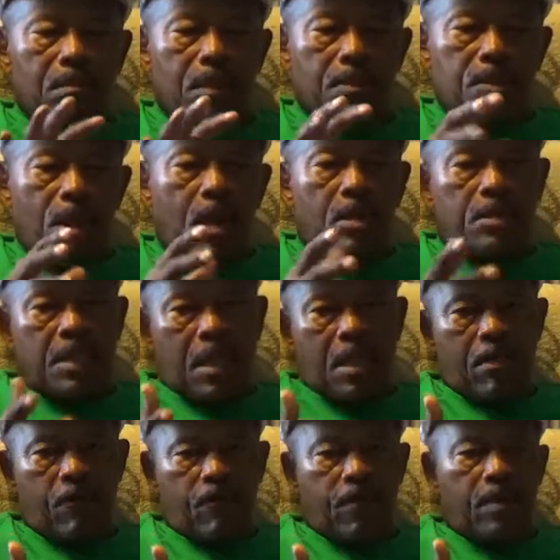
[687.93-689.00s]
a
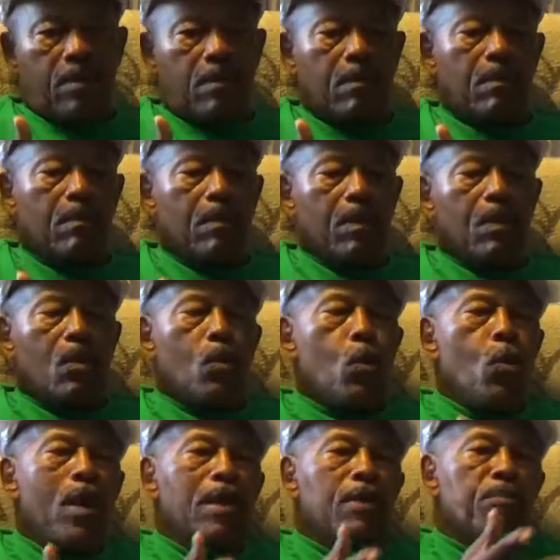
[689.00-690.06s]
Tarzan figure
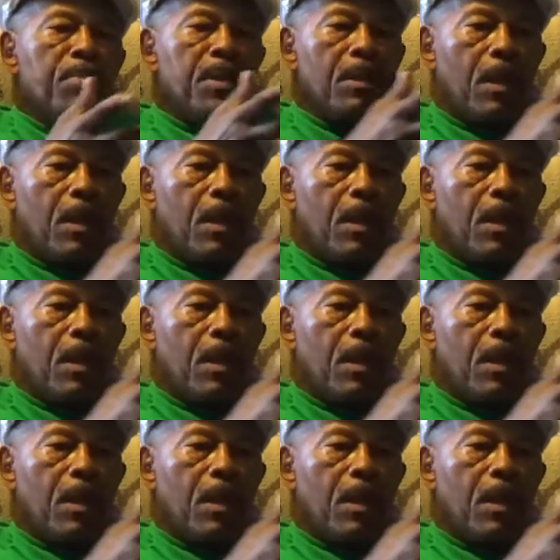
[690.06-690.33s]
who has been